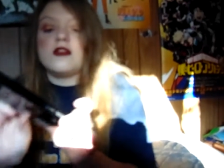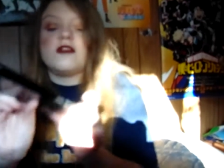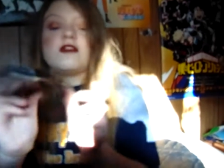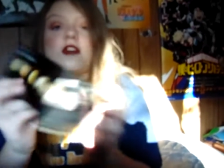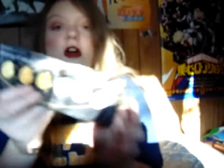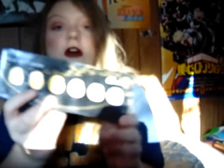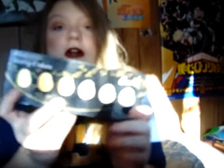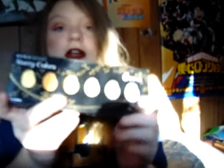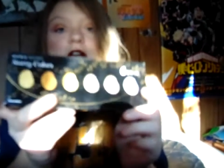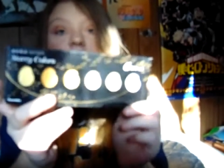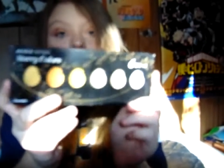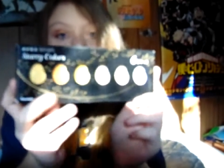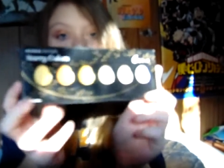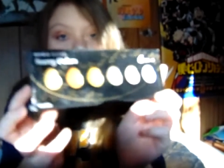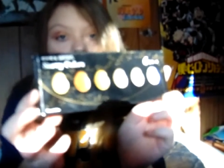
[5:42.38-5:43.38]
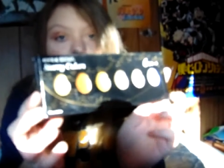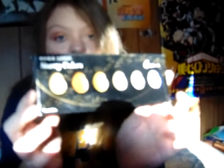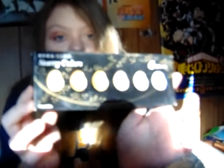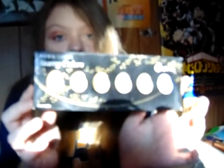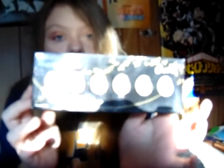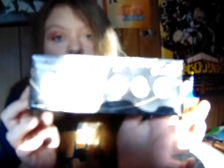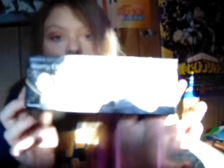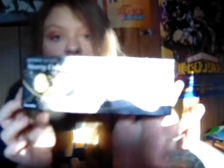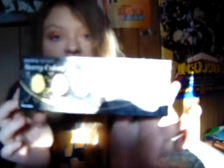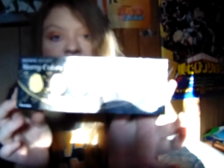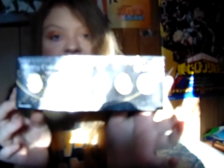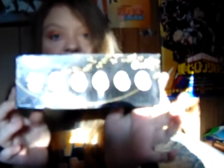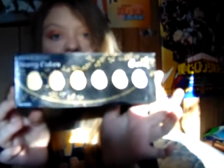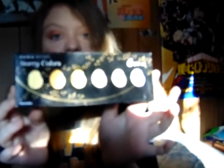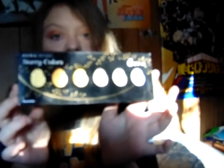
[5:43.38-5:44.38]
Starry colors, which are a
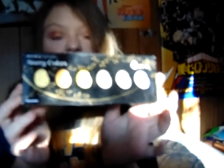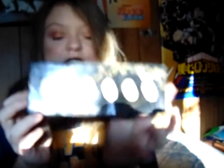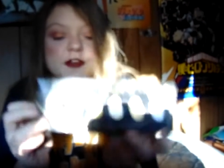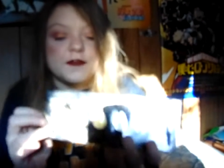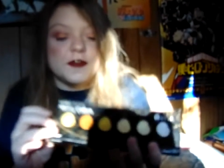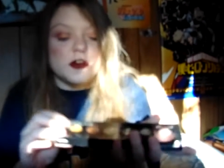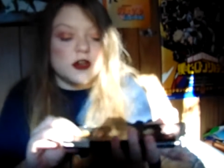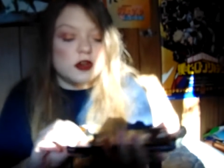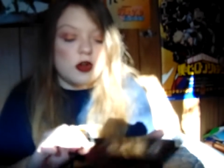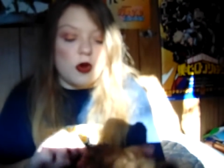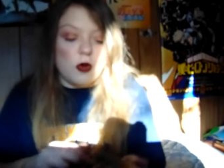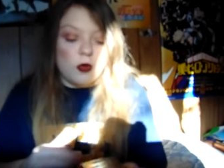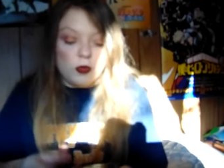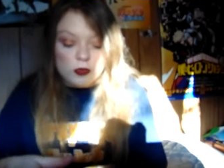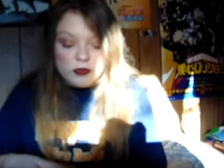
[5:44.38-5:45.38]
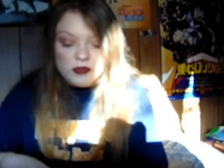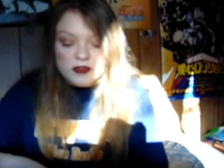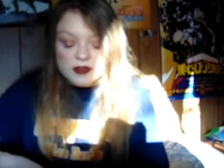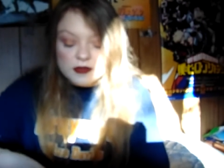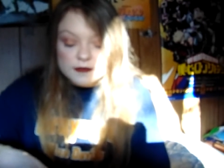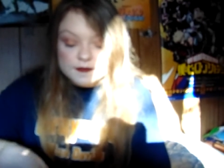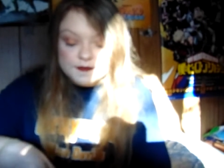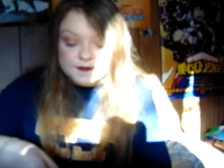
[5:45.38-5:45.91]
set of different golds.